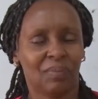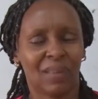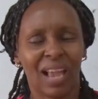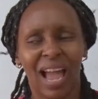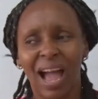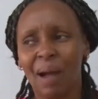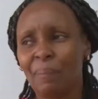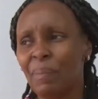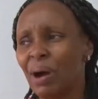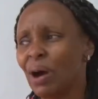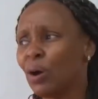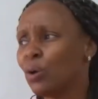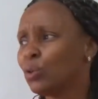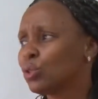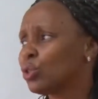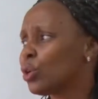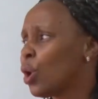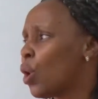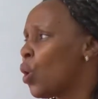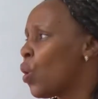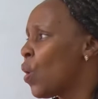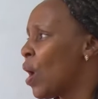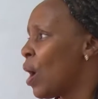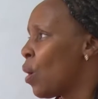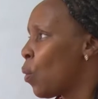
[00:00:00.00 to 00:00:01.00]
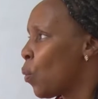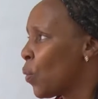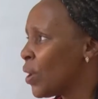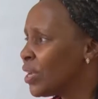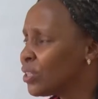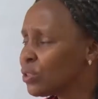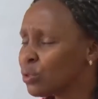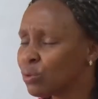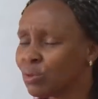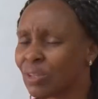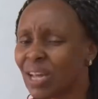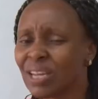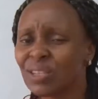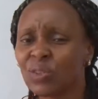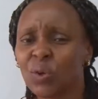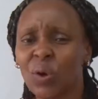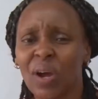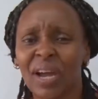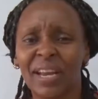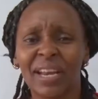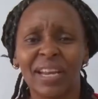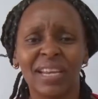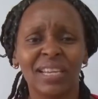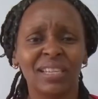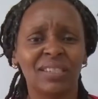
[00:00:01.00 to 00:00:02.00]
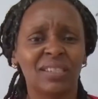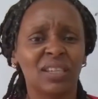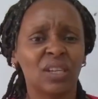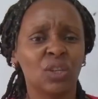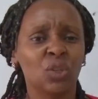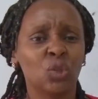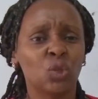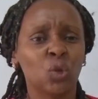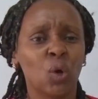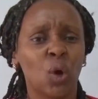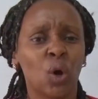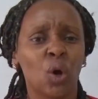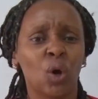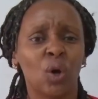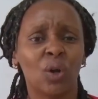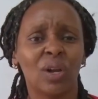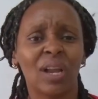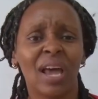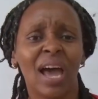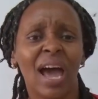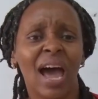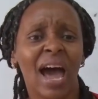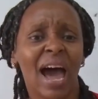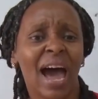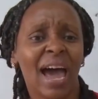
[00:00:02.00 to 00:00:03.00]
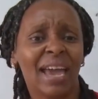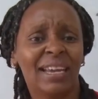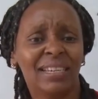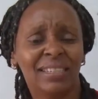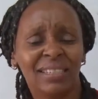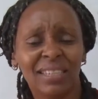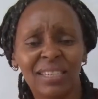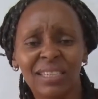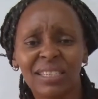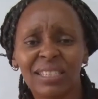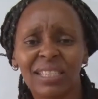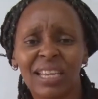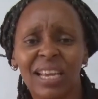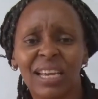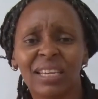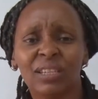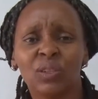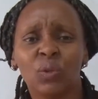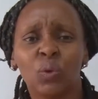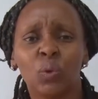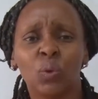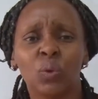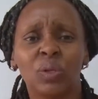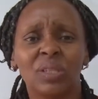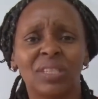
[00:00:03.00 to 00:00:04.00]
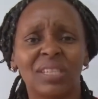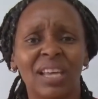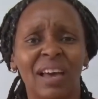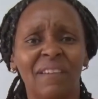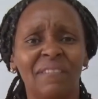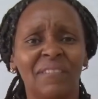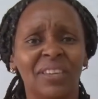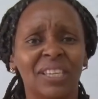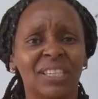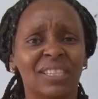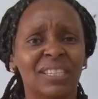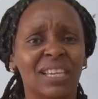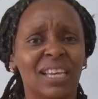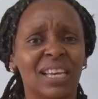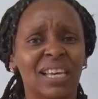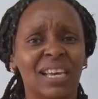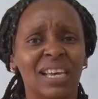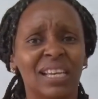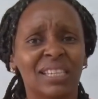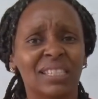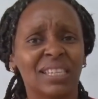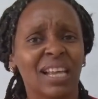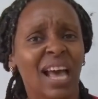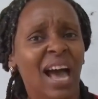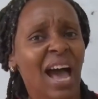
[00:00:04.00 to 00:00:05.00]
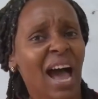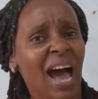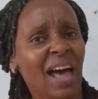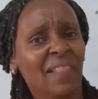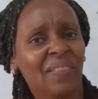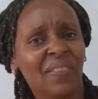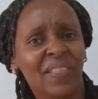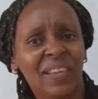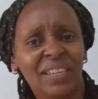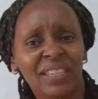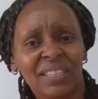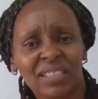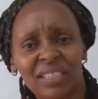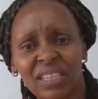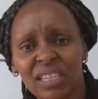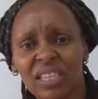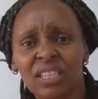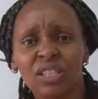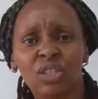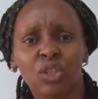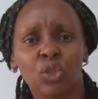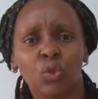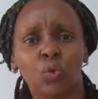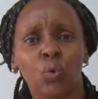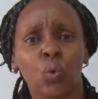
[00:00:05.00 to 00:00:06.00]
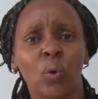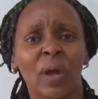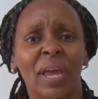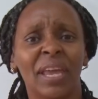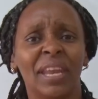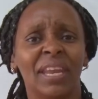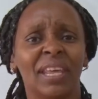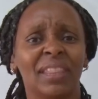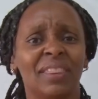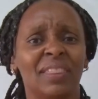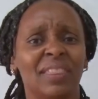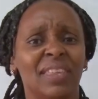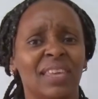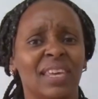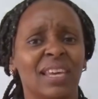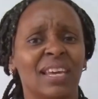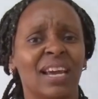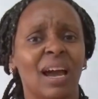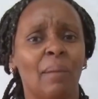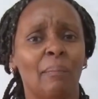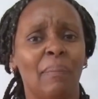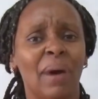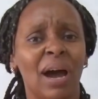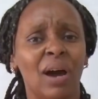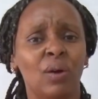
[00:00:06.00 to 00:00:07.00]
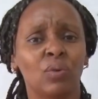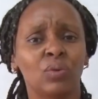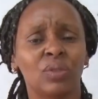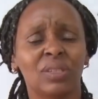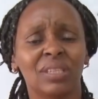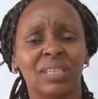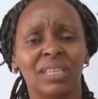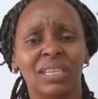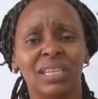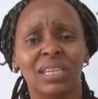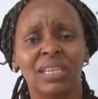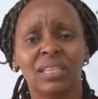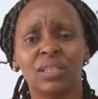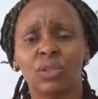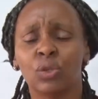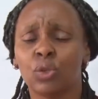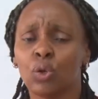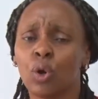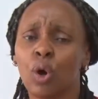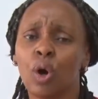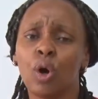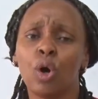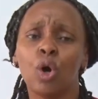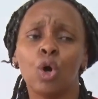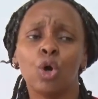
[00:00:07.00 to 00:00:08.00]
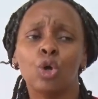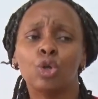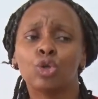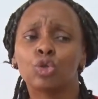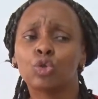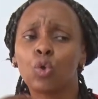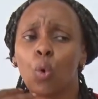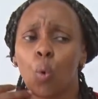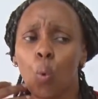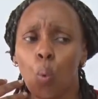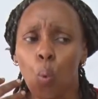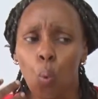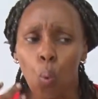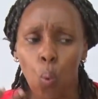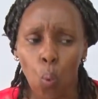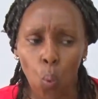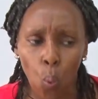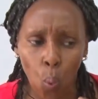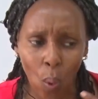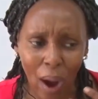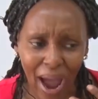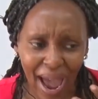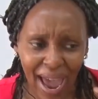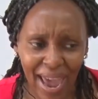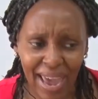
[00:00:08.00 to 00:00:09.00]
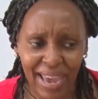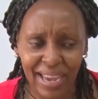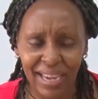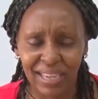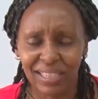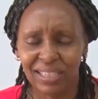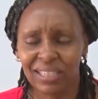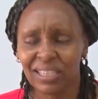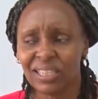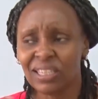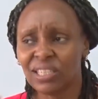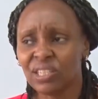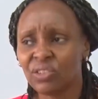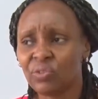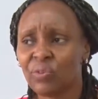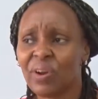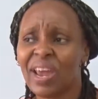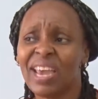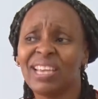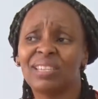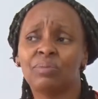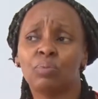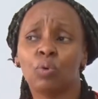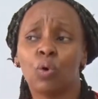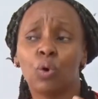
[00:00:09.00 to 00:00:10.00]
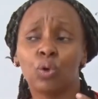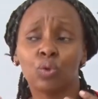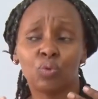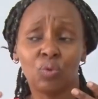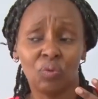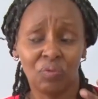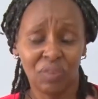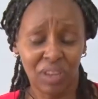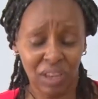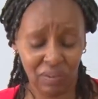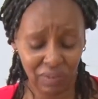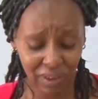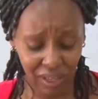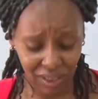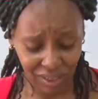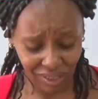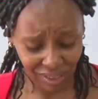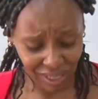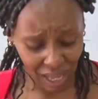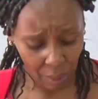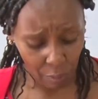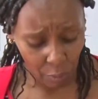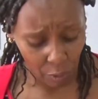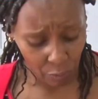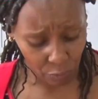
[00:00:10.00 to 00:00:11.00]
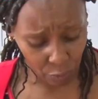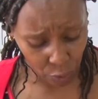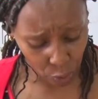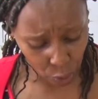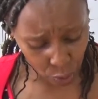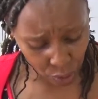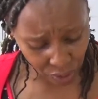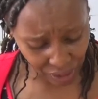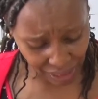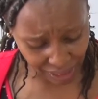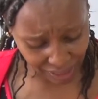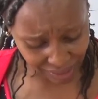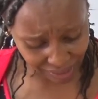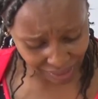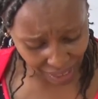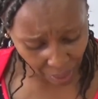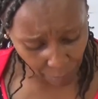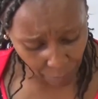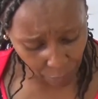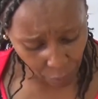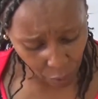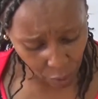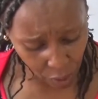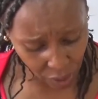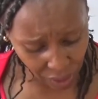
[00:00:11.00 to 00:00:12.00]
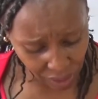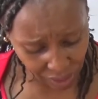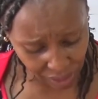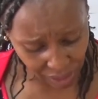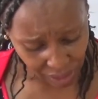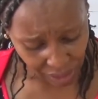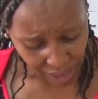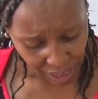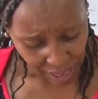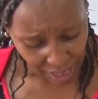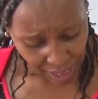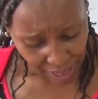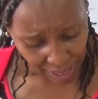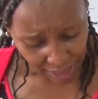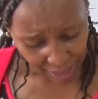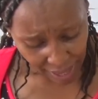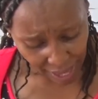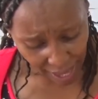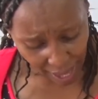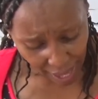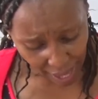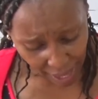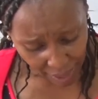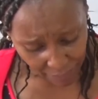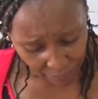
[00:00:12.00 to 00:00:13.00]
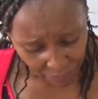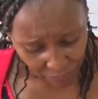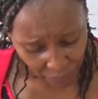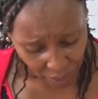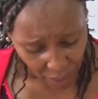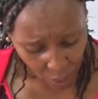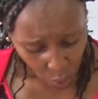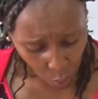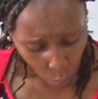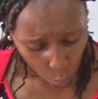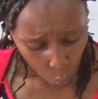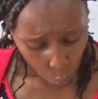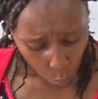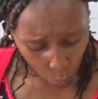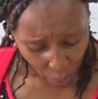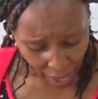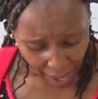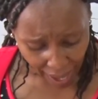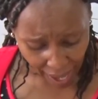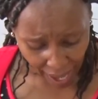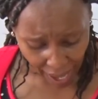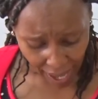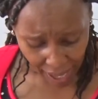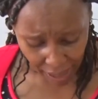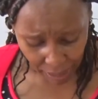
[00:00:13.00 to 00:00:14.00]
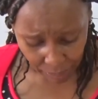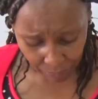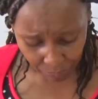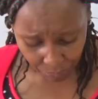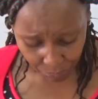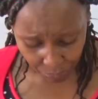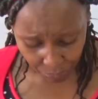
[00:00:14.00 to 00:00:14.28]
about, oh, I went to that organization, I didn't get good services, and they didn't do anything about it, So why it is right, because we've given some of those examples, where